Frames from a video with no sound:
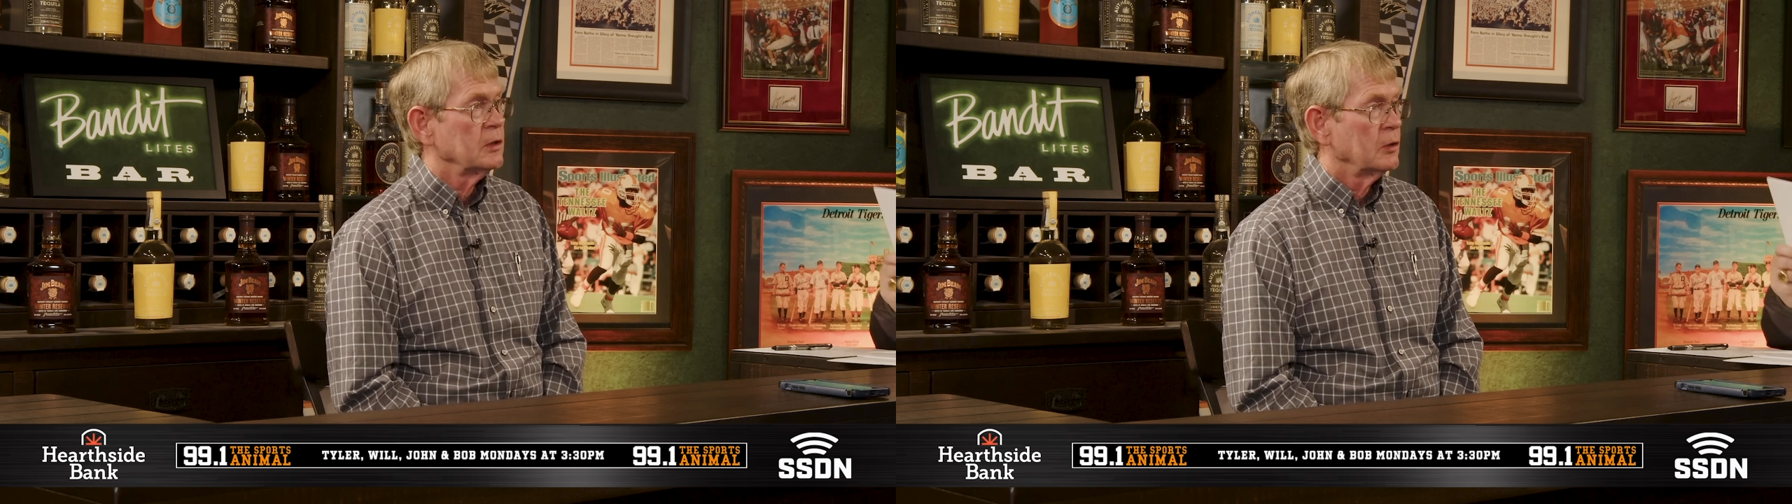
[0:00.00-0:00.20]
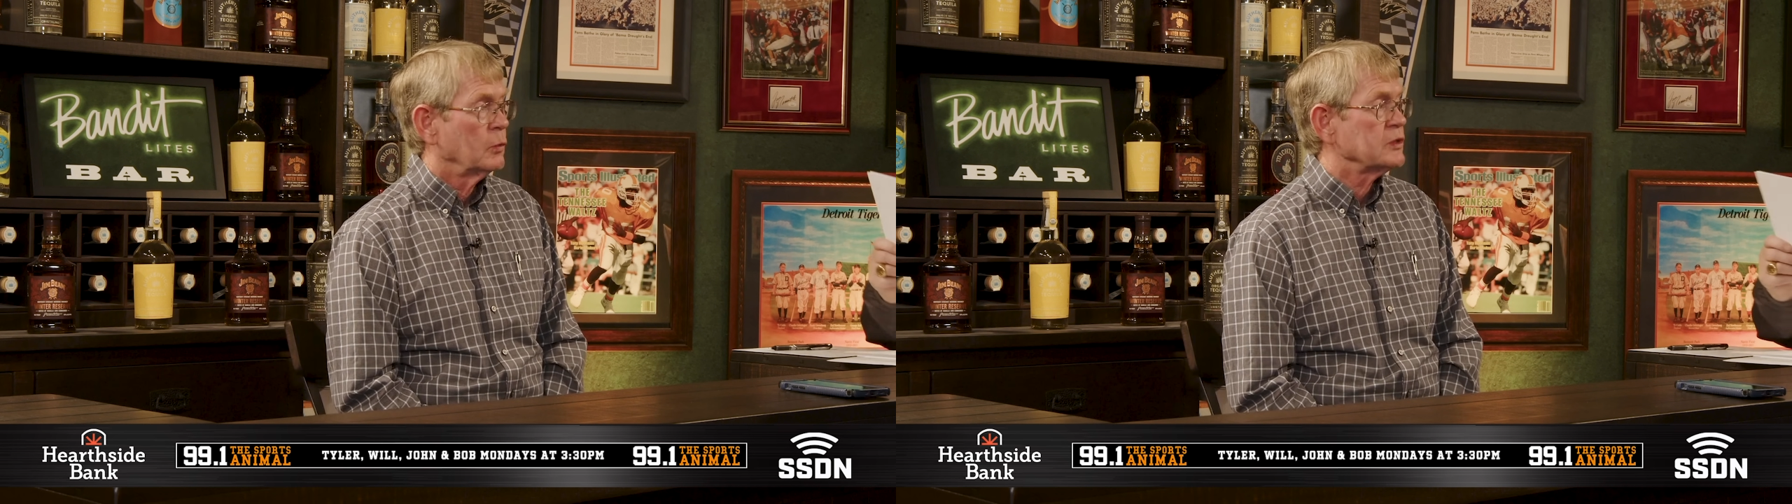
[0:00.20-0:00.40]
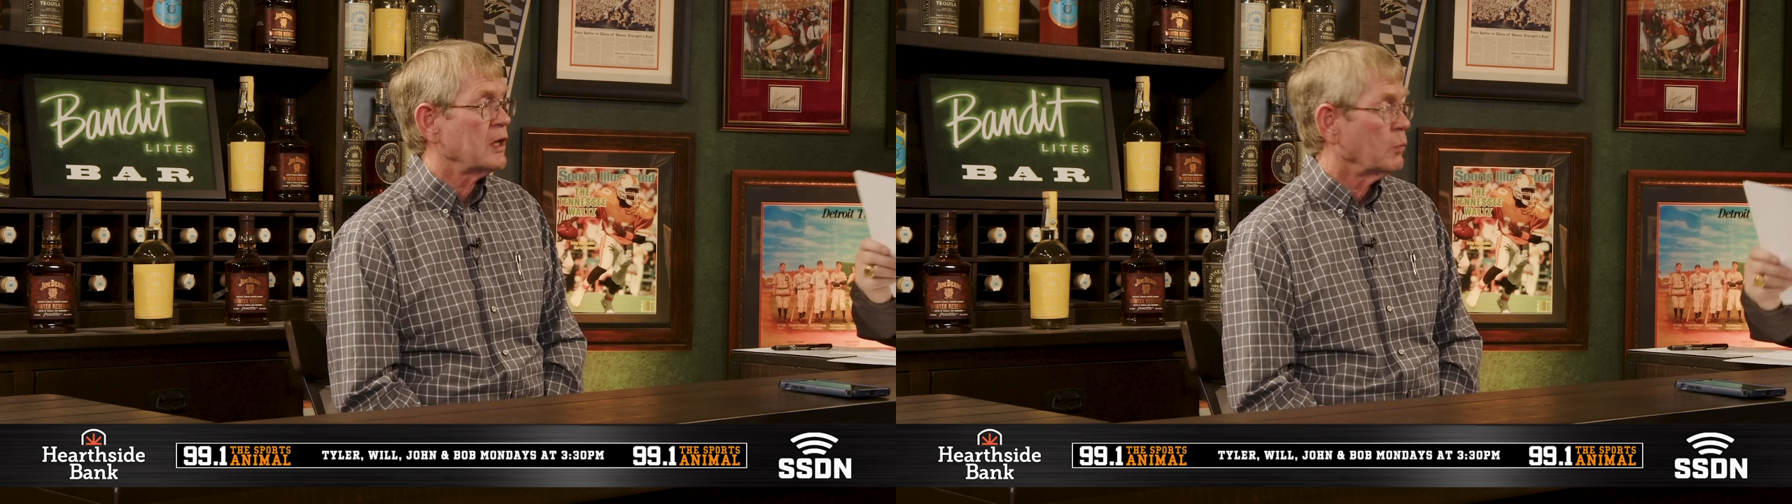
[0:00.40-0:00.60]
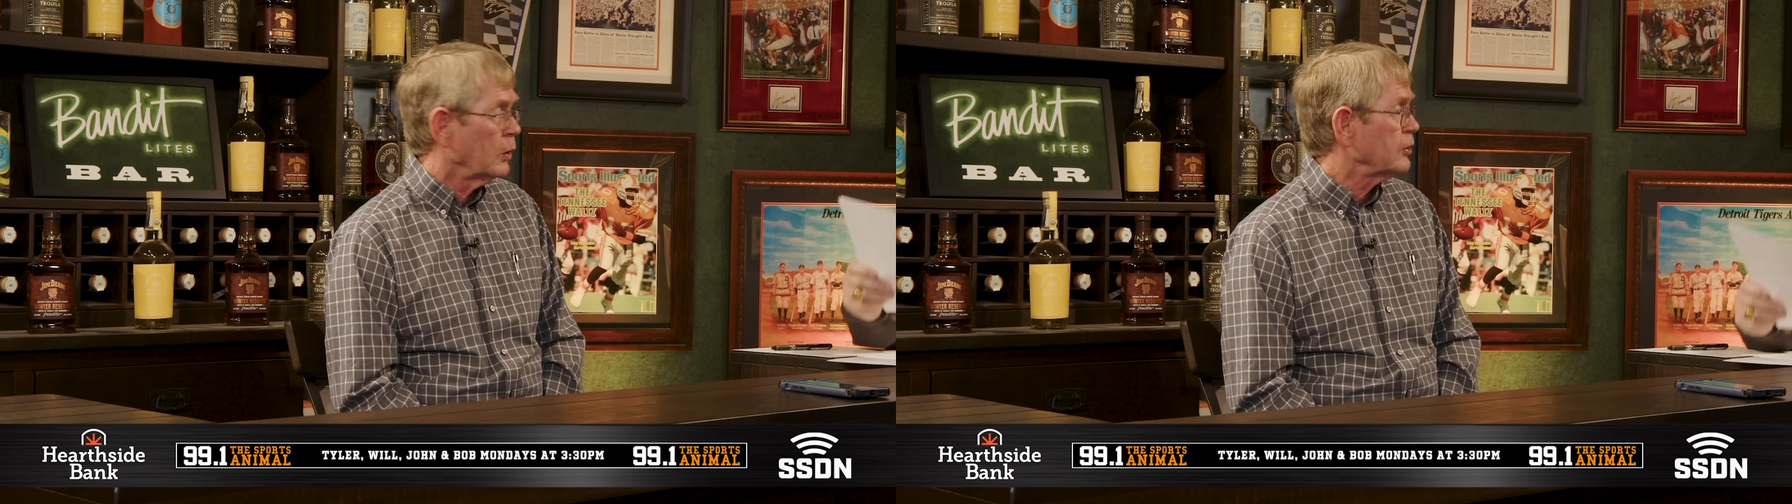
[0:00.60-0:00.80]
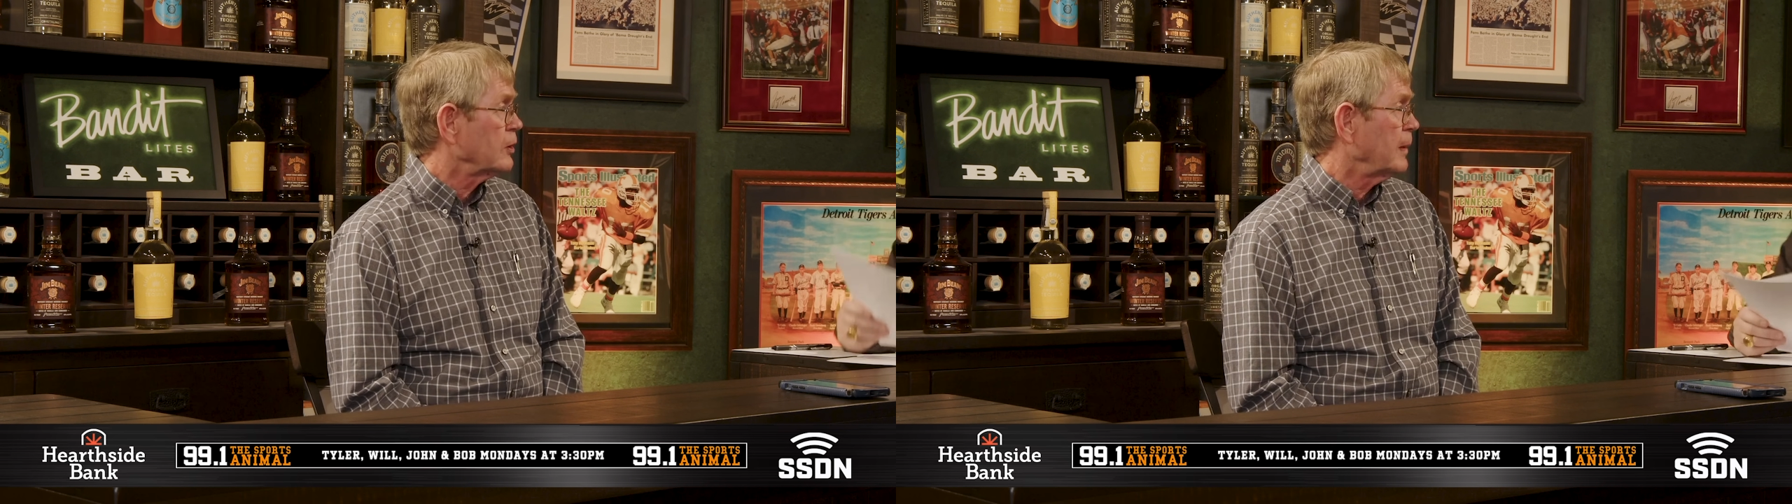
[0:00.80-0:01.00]
which I
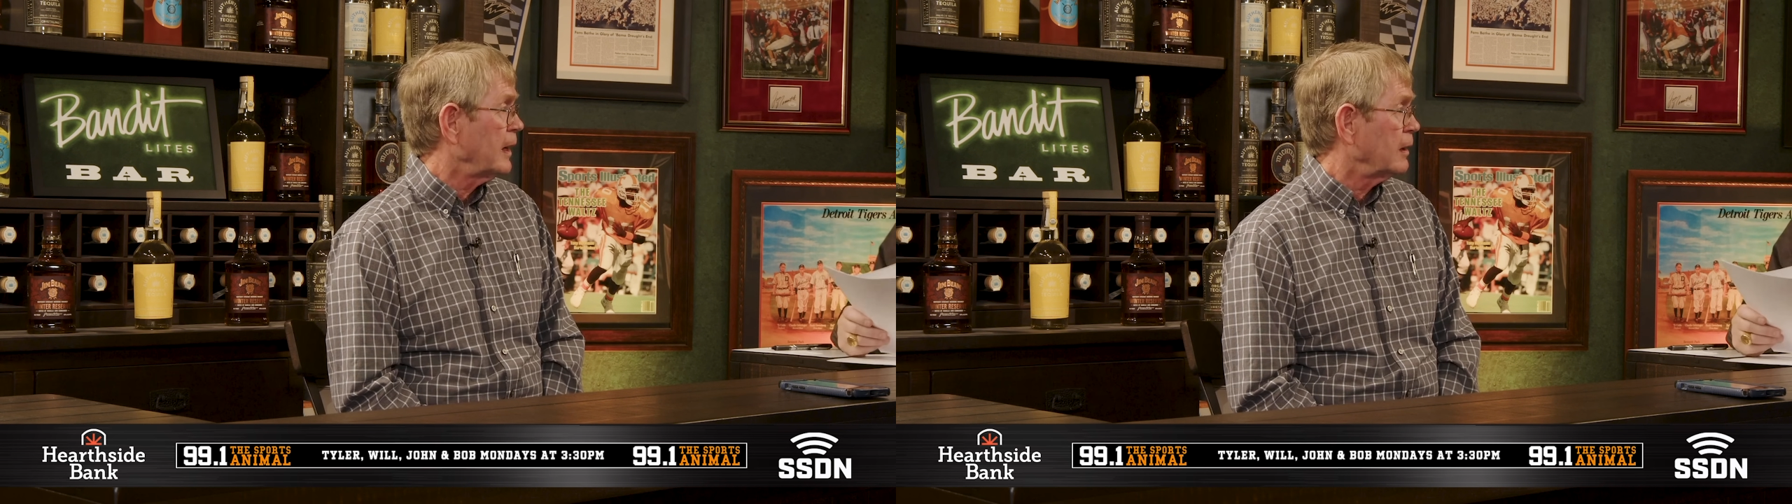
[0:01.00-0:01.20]
wondered about.